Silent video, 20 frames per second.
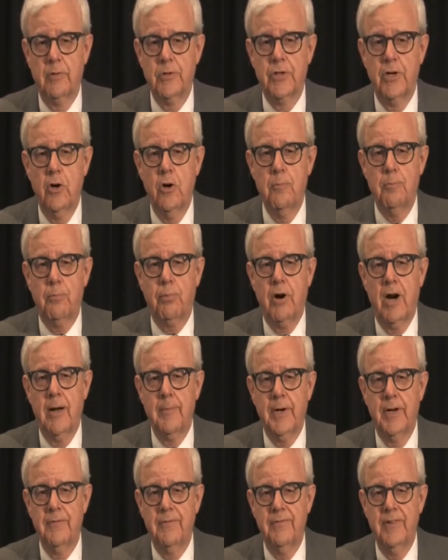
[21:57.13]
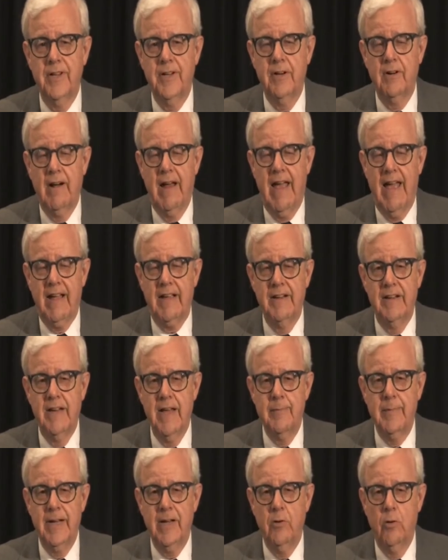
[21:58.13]
There was no prominent figure,
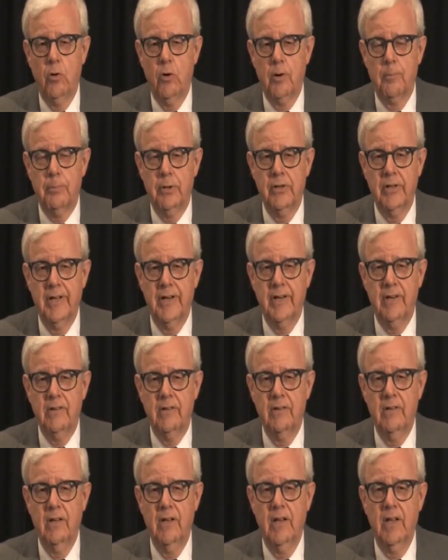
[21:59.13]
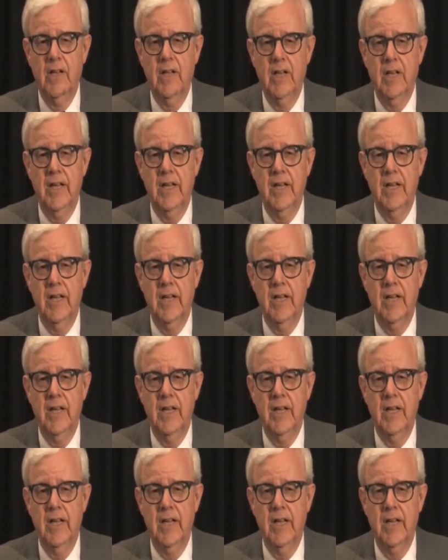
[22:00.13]
academic or political,